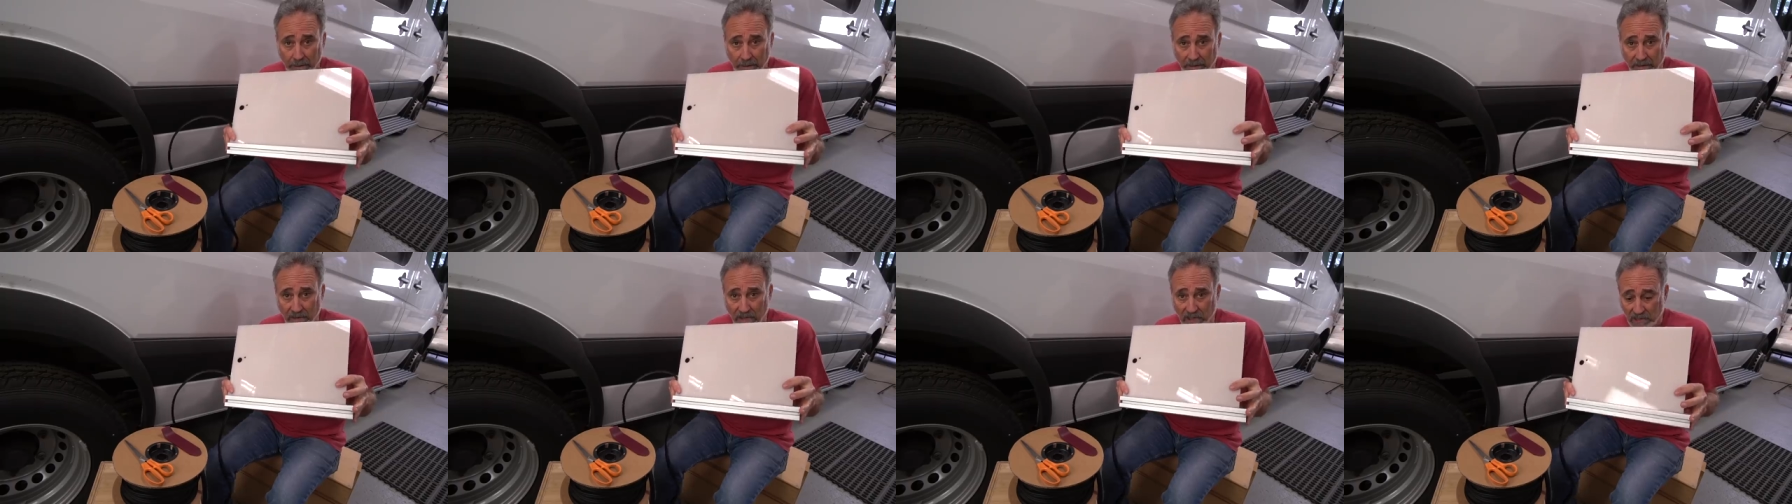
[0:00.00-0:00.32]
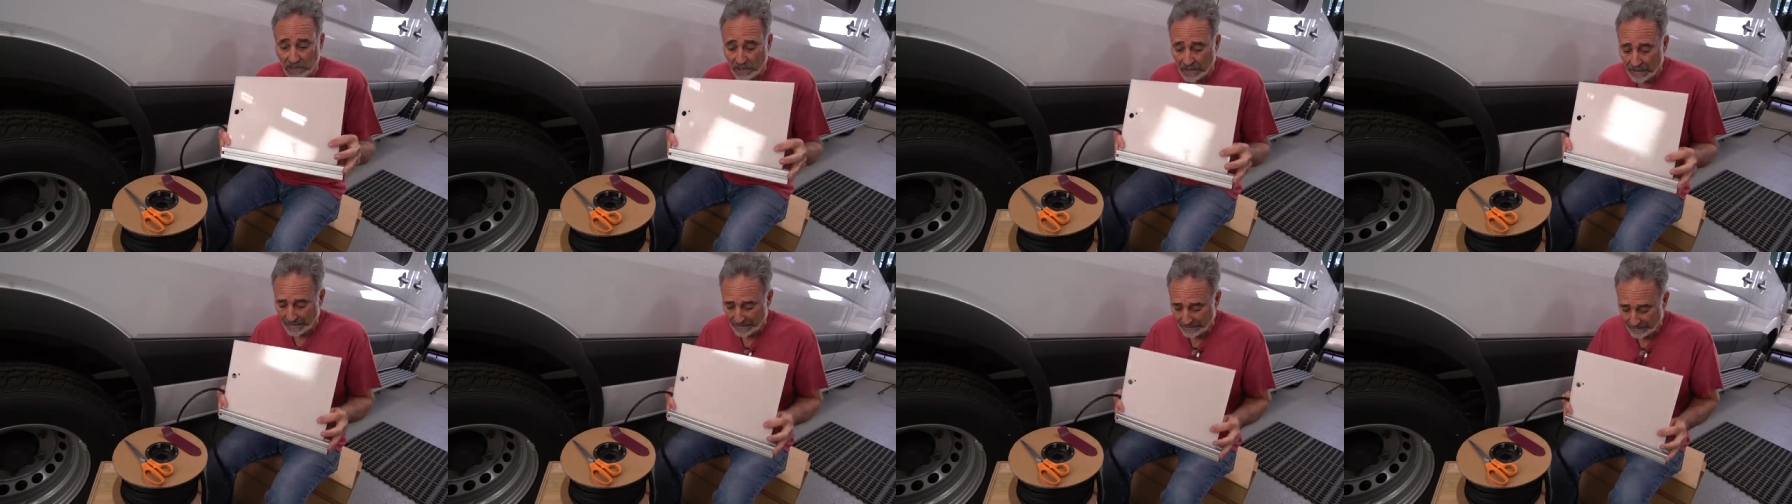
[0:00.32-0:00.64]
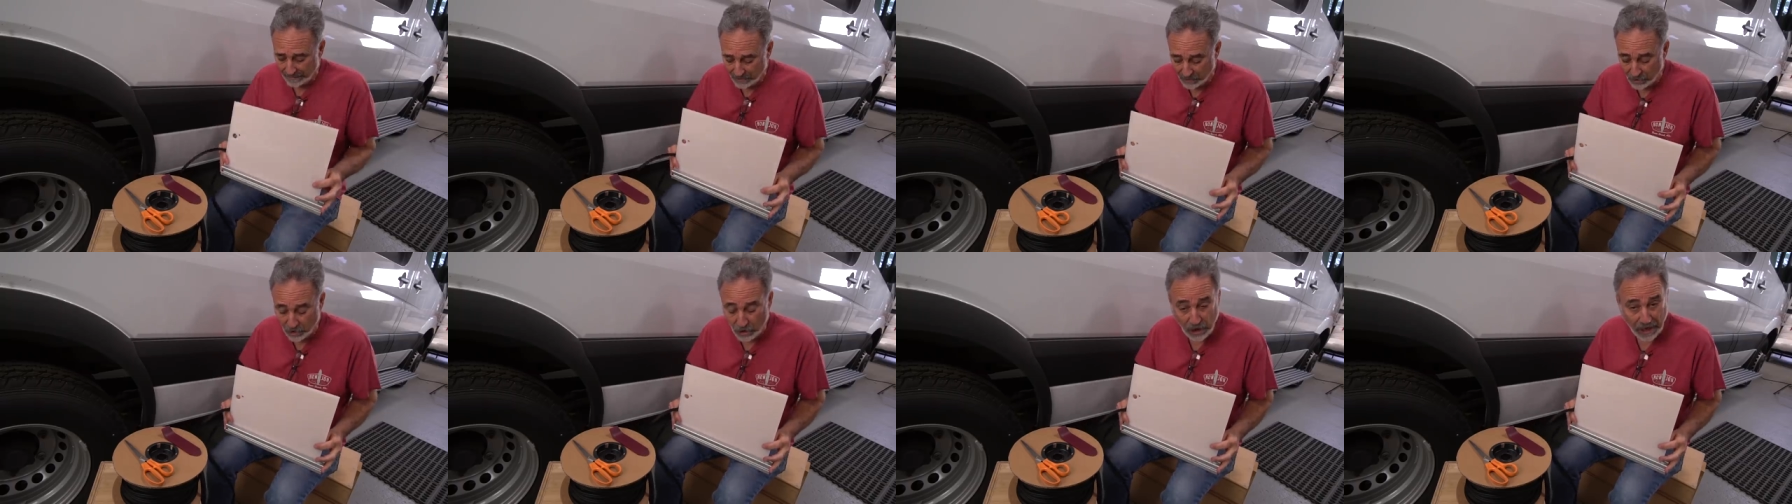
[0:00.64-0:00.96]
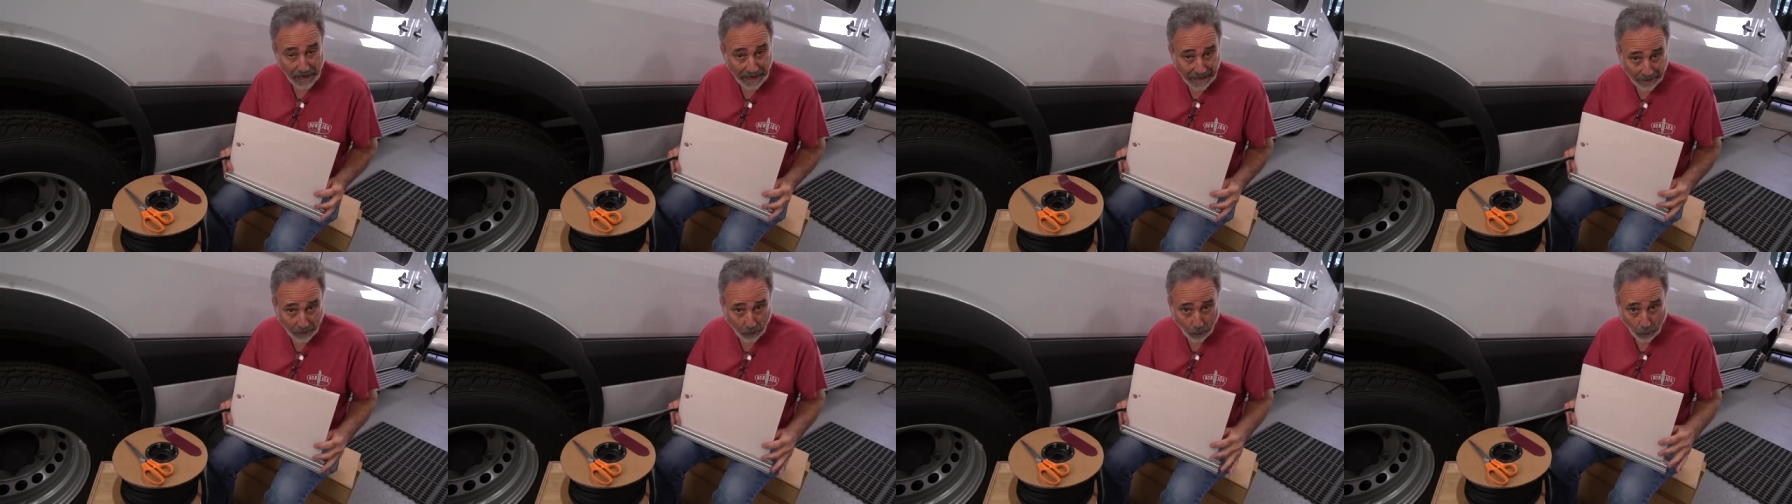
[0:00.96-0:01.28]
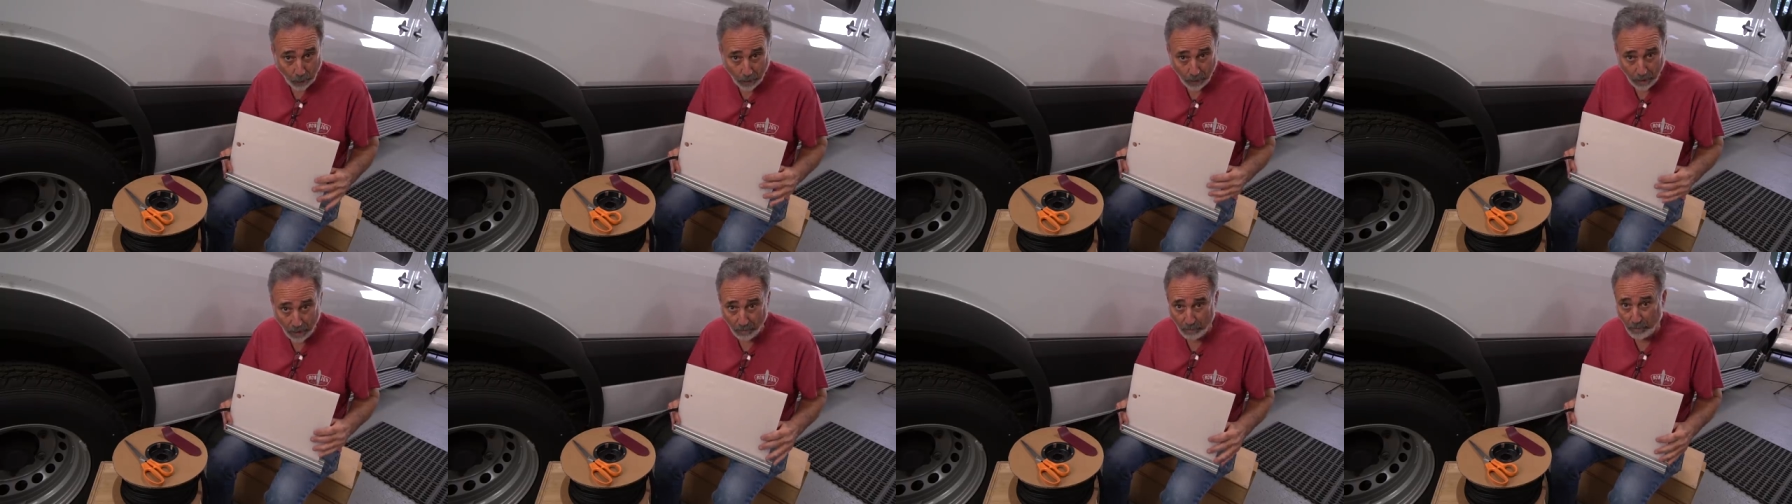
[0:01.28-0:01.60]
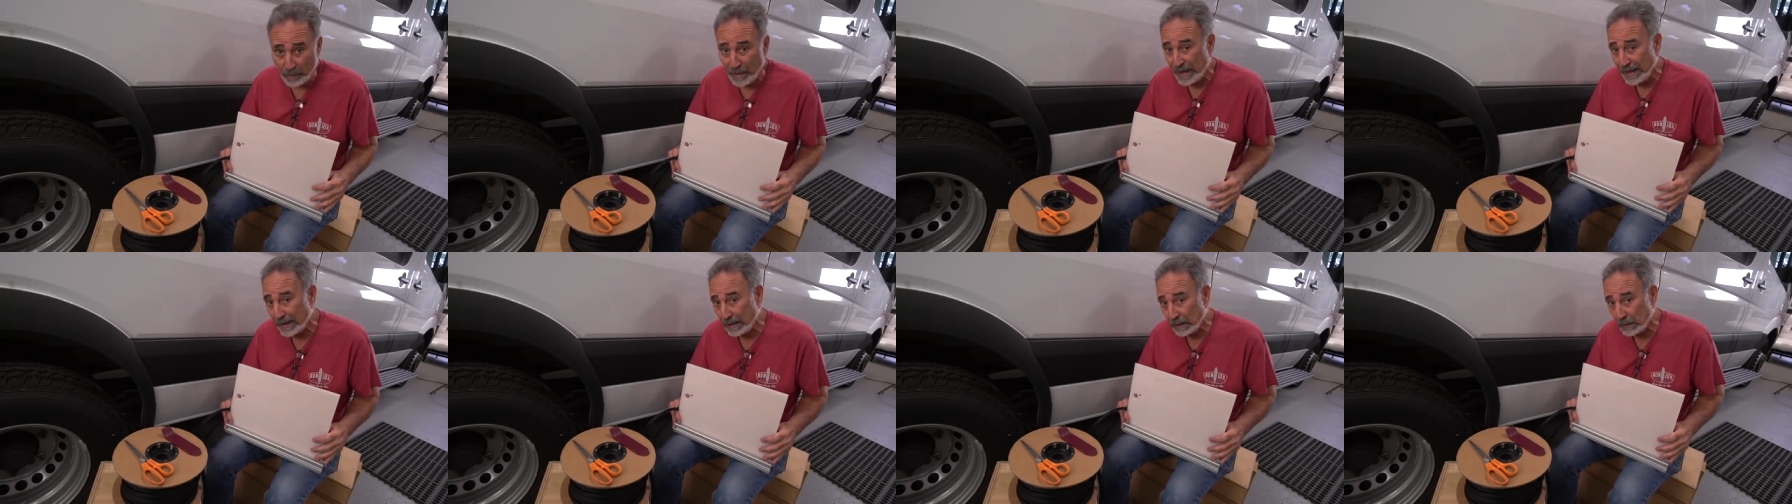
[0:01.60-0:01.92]
inside the channel, a
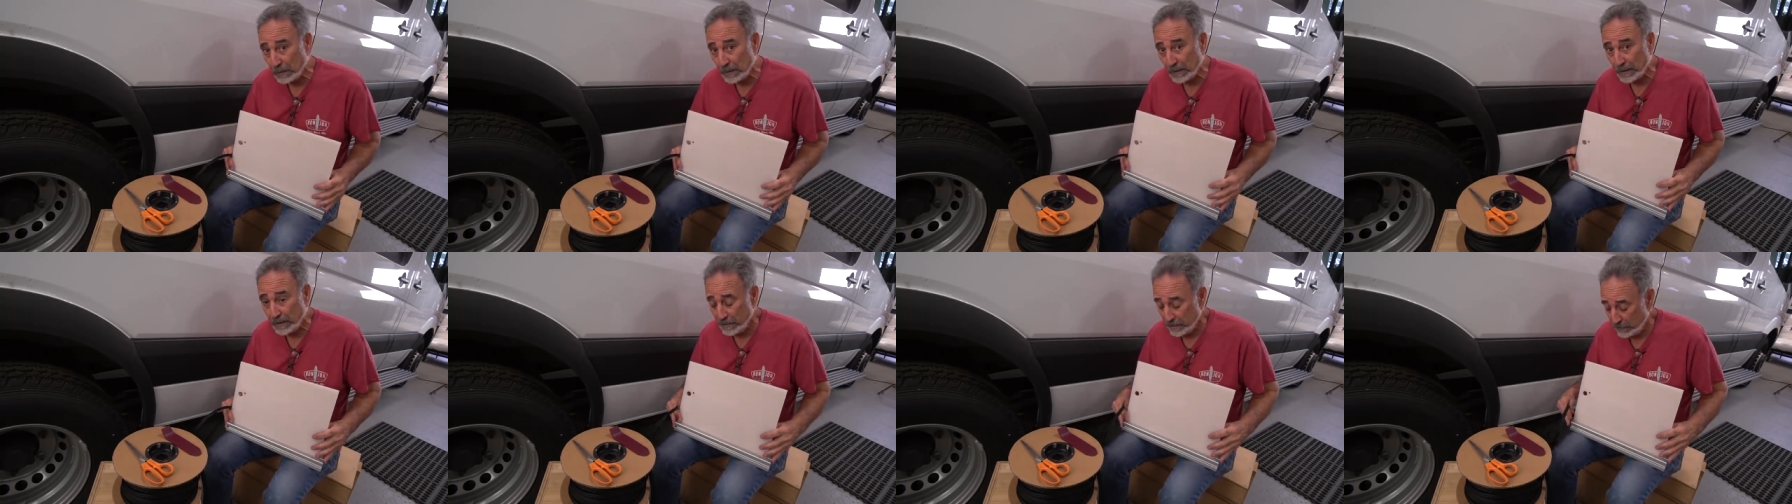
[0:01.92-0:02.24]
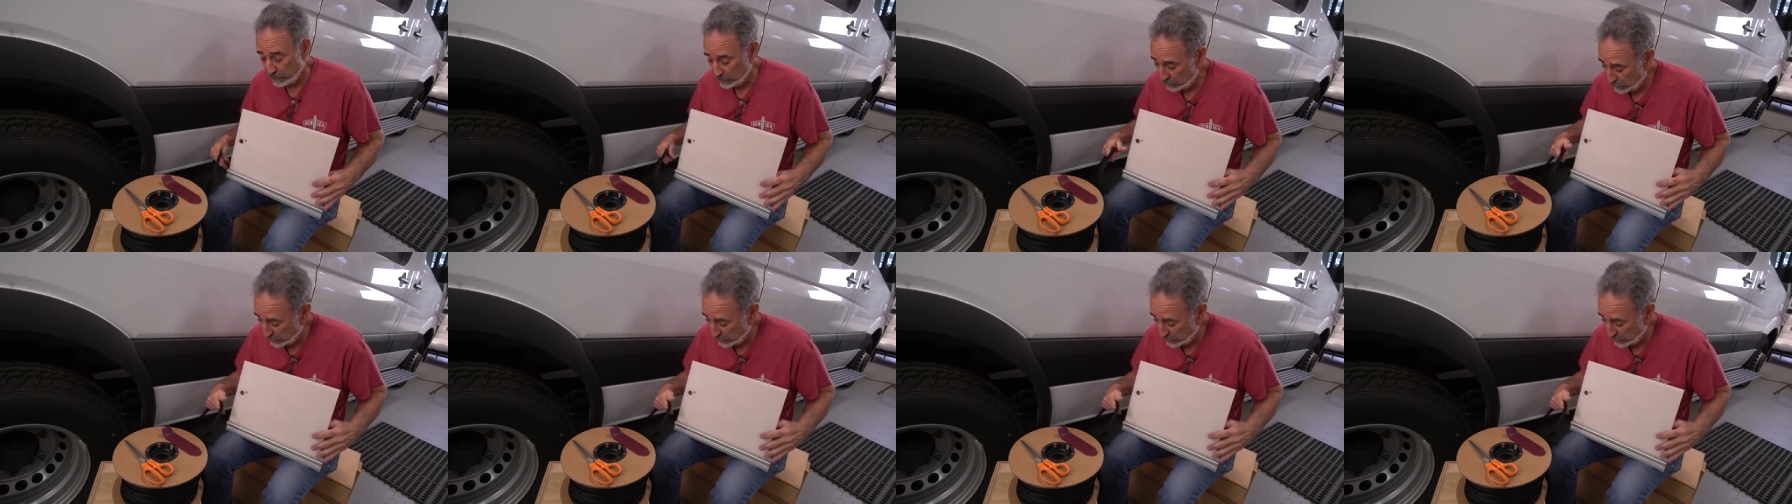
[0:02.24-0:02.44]
panel in the